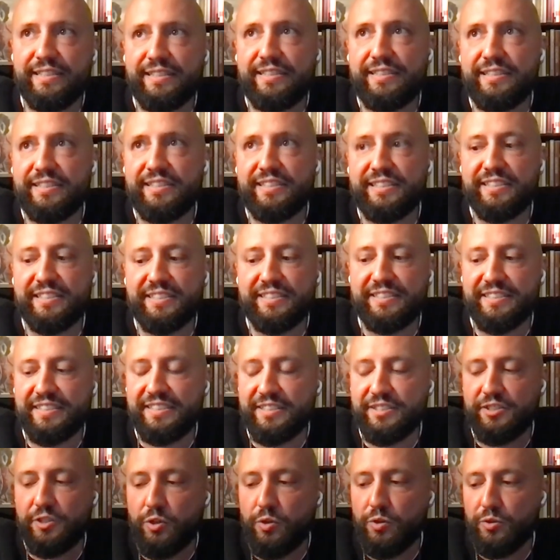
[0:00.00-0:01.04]

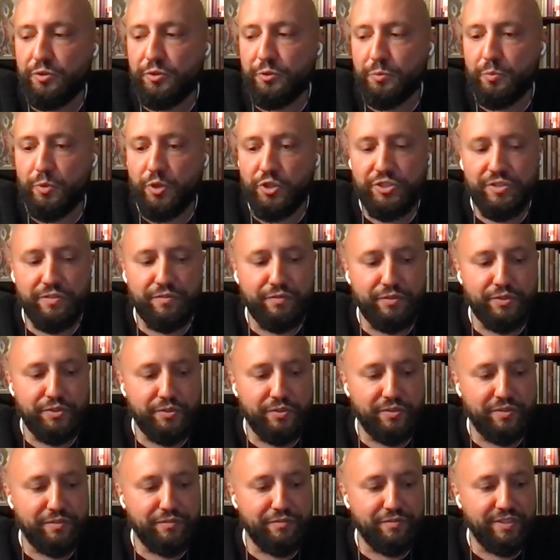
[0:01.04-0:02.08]
The whole commercial
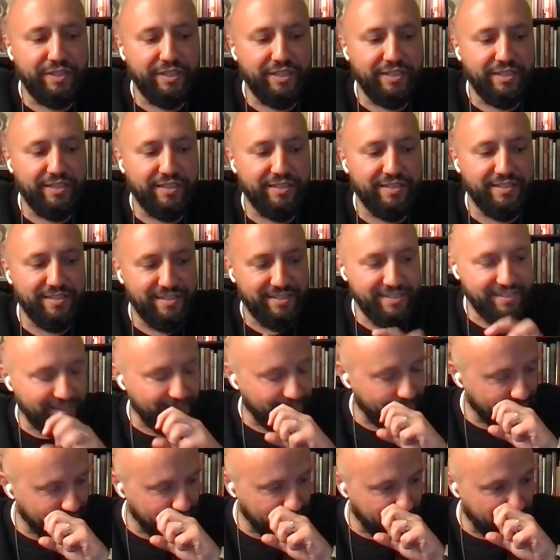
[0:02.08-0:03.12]
photography is
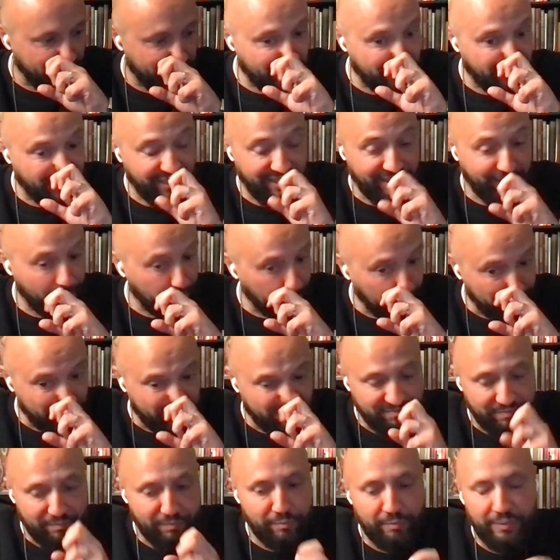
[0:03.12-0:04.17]
very
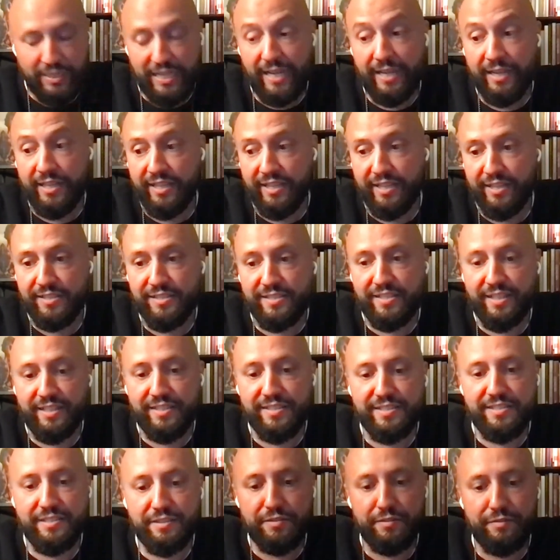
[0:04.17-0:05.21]
planning
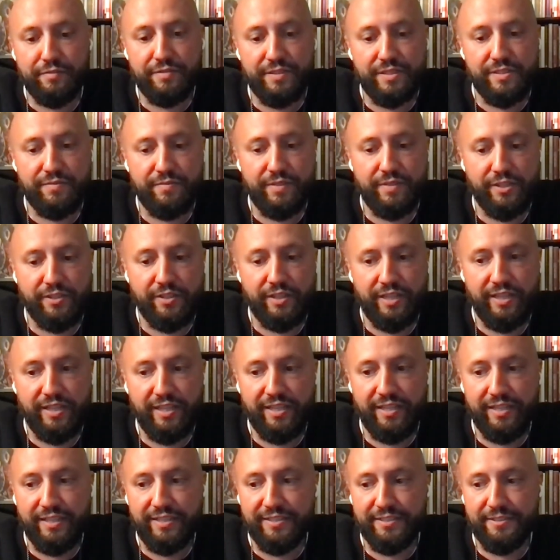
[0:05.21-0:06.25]
extensive. It's
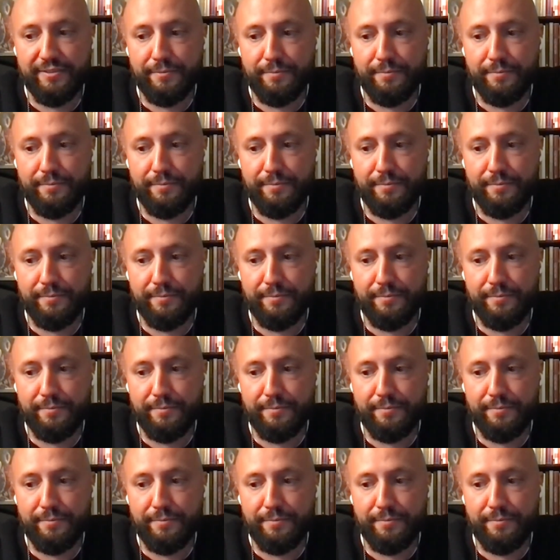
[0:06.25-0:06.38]
very